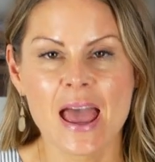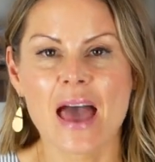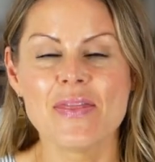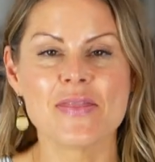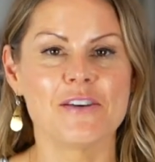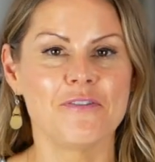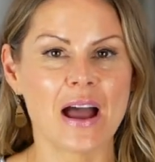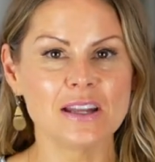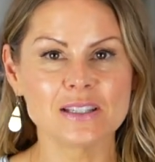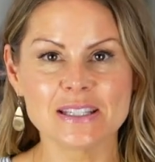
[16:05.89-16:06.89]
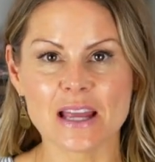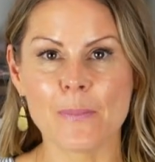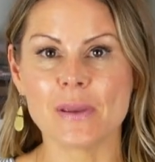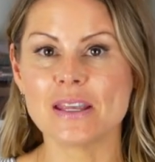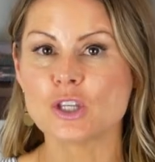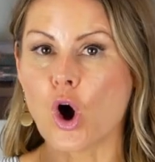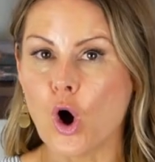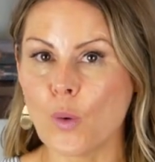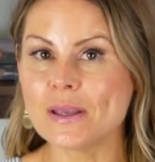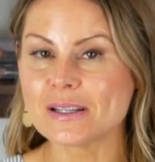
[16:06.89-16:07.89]
And then the final step is
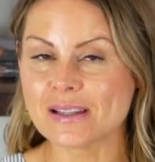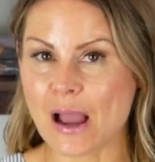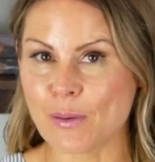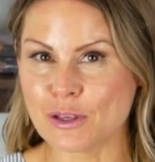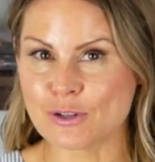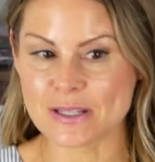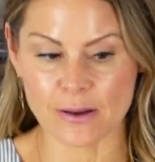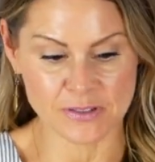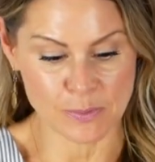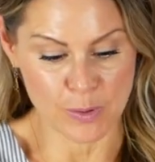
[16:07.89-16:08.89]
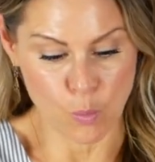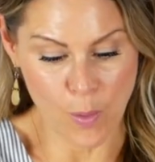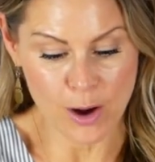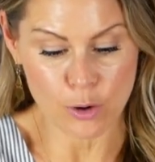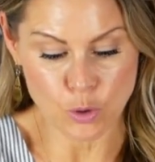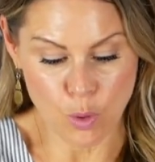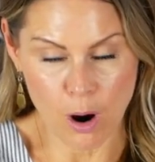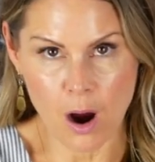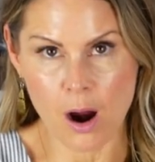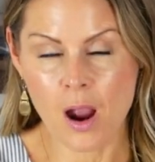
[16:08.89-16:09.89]
always allowing yourself to be where you
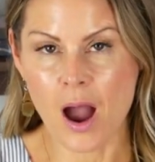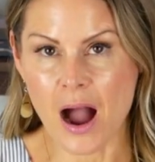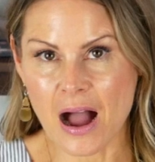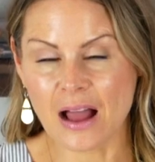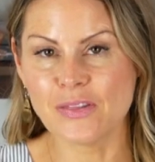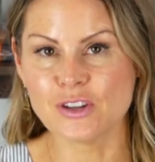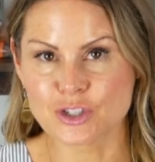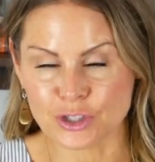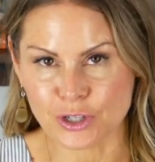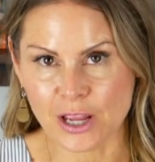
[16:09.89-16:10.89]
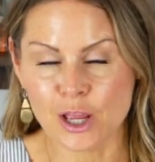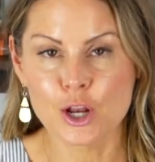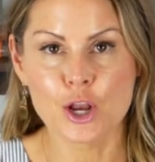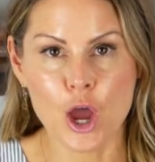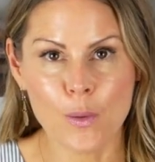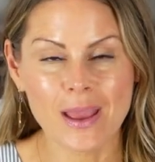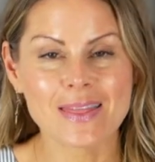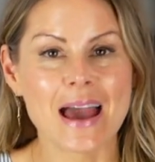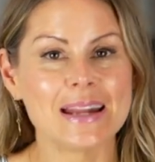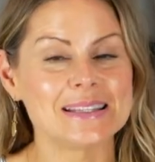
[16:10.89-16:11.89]
are on the journey, knowing
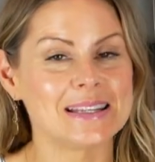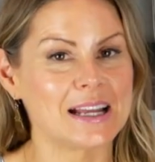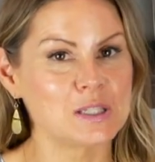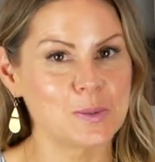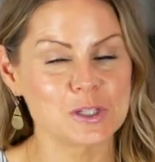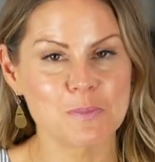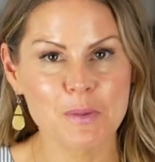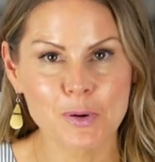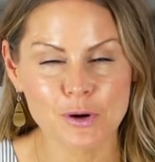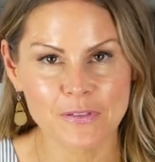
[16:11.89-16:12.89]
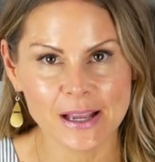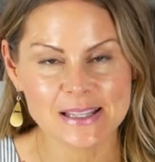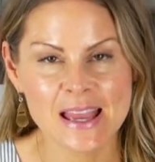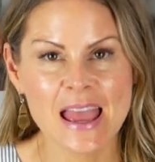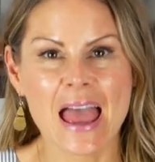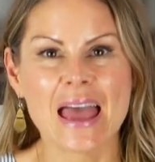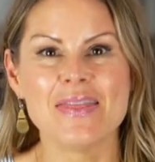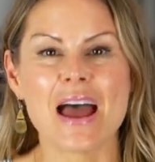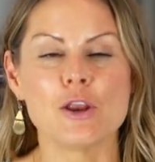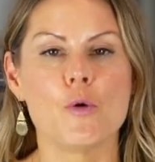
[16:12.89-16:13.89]
that it's not supposed to be perfect,
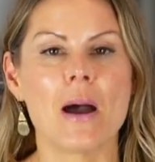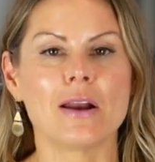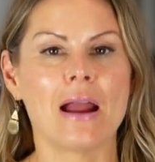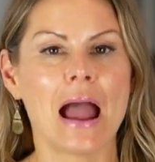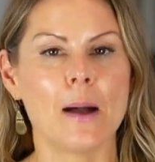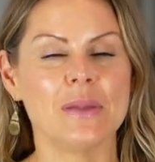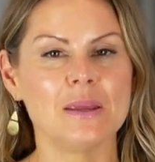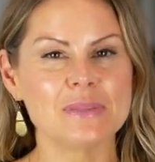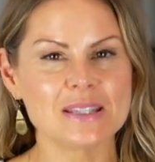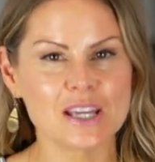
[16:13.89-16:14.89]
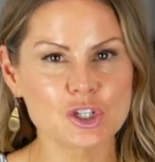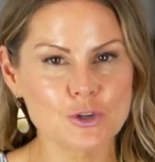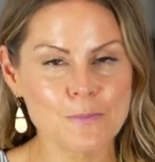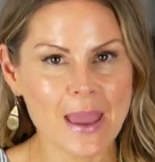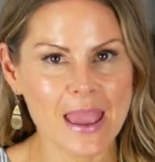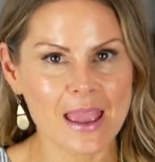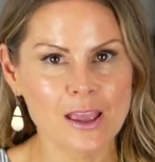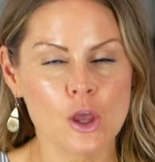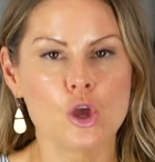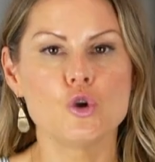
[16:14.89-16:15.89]
and that no matter how many mistakes you
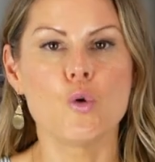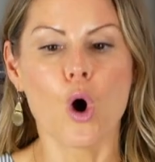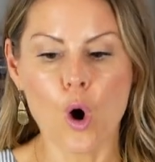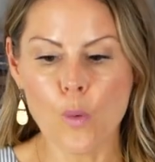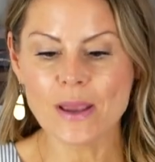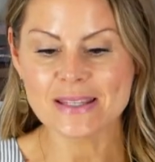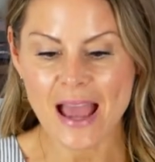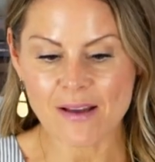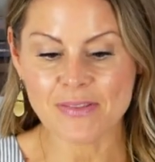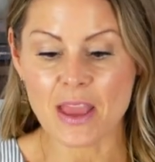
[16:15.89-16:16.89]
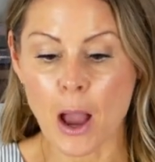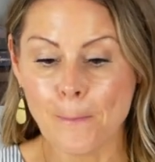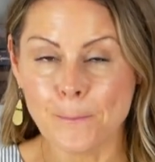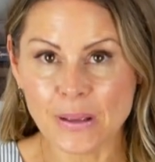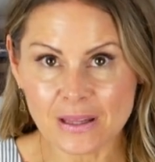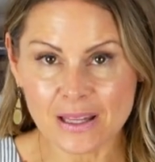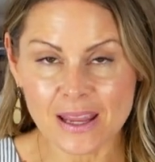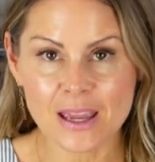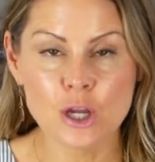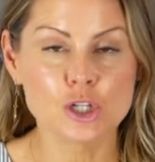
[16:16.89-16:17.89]
make, you always have the
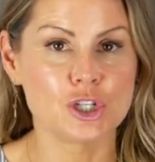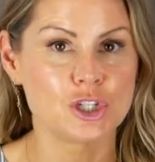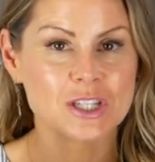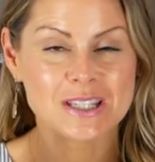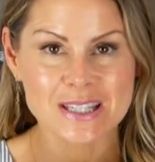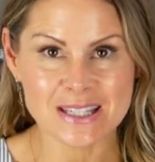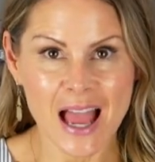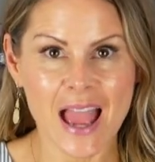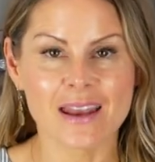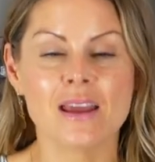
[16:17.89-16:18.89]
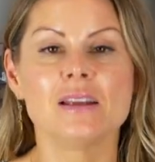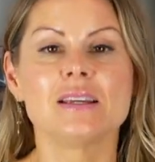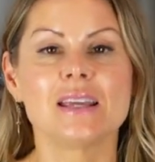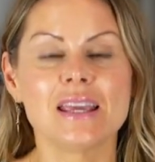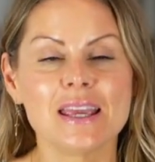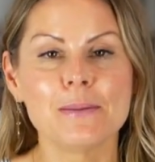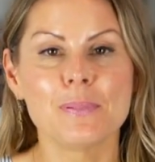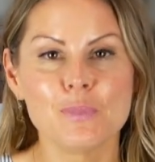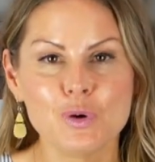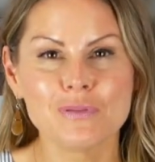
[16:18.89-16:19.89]
ability to just decide to
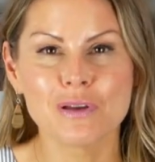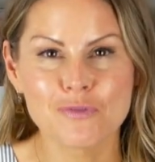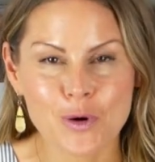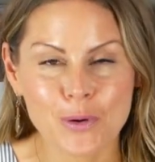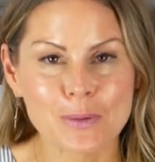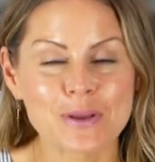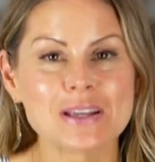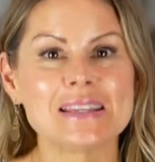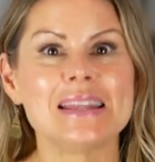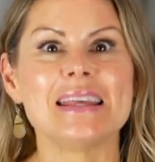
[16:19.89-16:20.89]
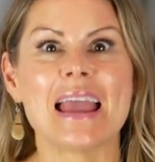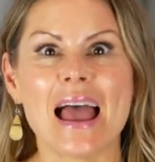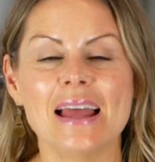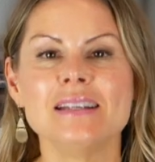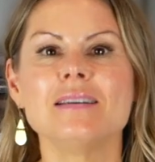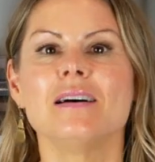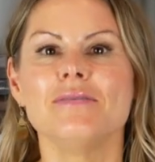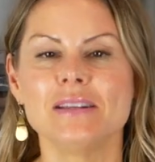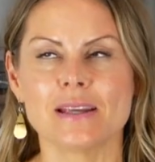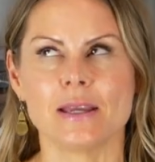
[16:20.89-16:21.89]
keep moving forward. Because at the end
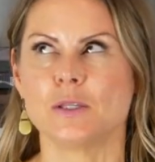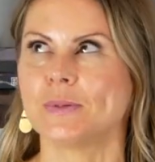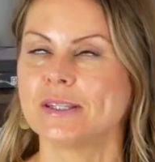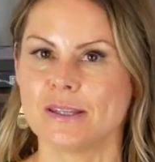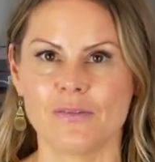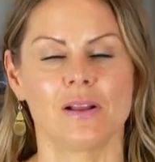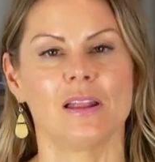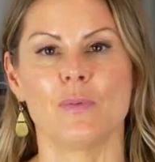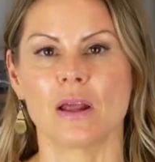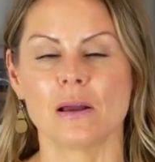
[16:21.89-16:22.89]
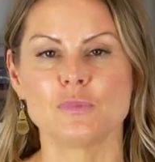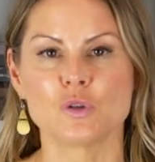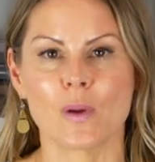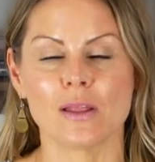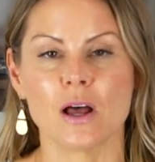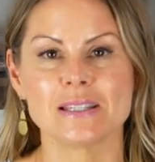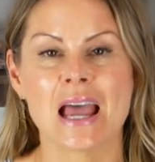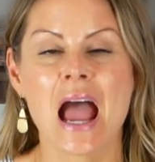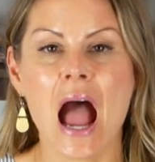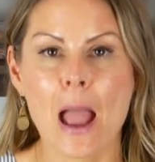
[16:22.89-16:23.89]
of the day, specifically when it comes to weight loss,
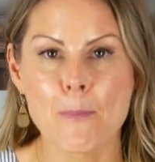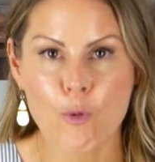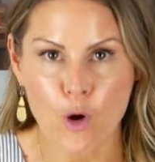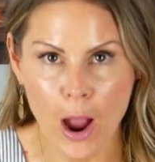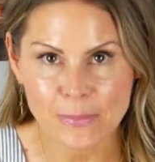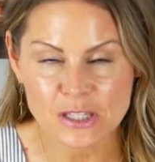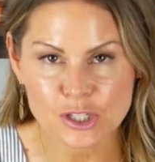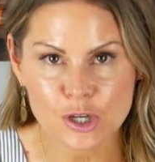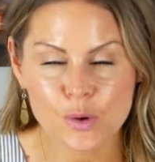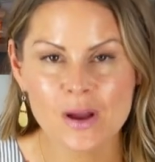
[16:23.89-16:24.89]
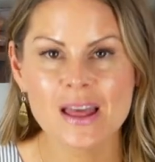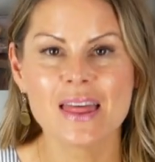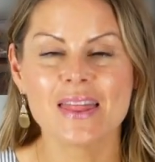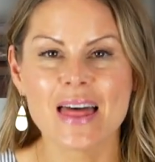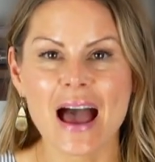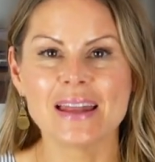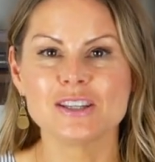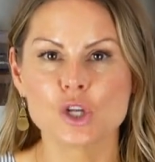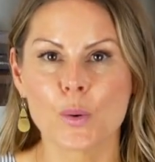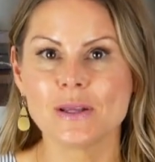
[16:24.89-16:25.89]
I promise you that
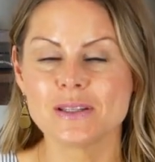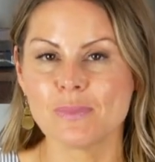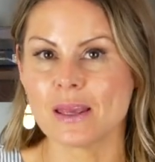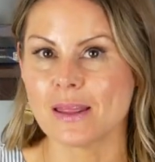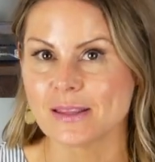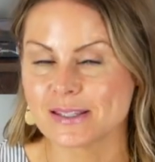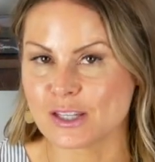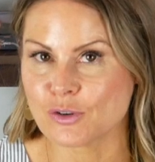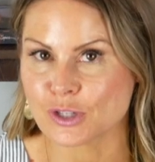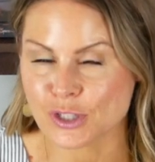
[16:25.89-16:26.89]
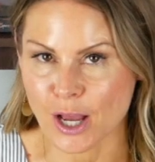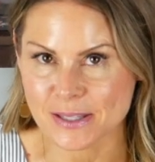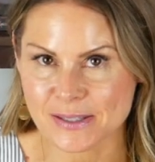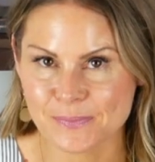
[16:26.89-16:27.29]
is going to be the secret sauce.